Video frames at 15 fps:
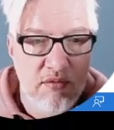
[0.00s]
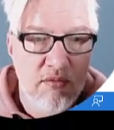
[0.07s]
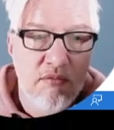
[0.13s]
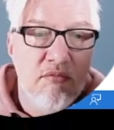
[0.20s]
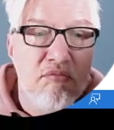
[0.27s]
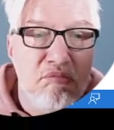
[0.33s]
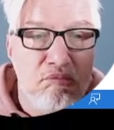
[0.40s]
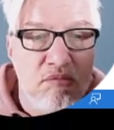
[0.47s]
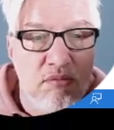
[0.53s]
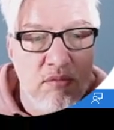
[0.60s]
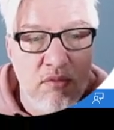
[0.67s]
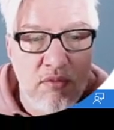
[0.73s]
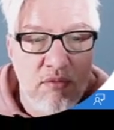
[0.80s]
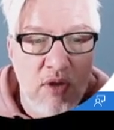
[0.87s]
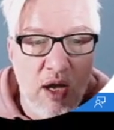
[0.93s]
mm,
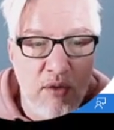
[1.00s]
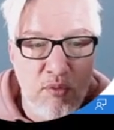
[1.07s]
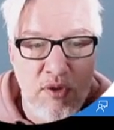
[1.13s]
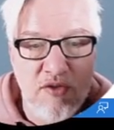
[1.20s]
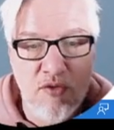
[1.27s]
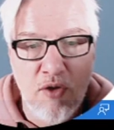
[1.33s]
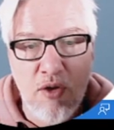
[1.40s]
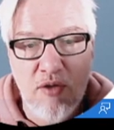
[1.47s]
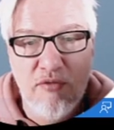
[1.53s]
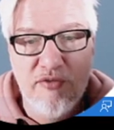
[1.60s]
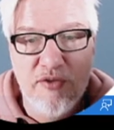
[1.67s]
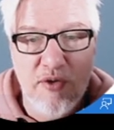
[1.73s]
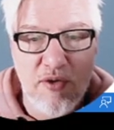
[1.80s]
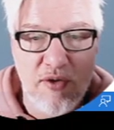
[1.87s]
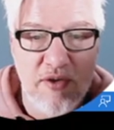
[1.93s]
yeah, resolved
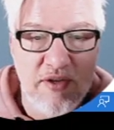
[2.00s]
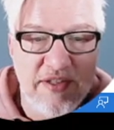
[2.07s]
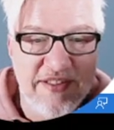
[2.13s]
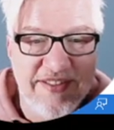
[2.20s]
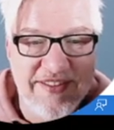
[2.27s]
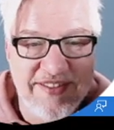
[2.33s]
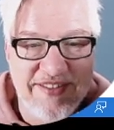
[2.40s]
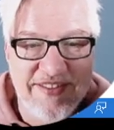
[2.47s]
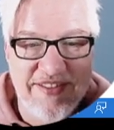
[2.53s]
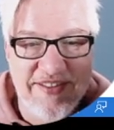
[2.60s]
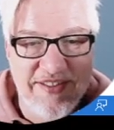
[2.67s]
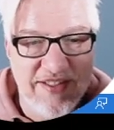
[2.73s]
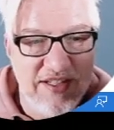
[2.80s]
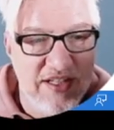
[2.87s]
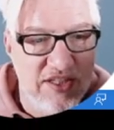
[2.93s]
or uh,
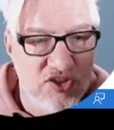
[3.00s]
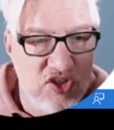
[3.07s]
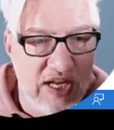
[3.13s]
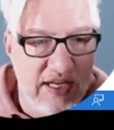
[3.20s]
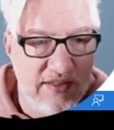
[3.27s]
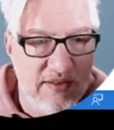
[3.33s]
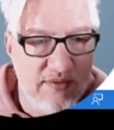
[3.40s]
uh, checked.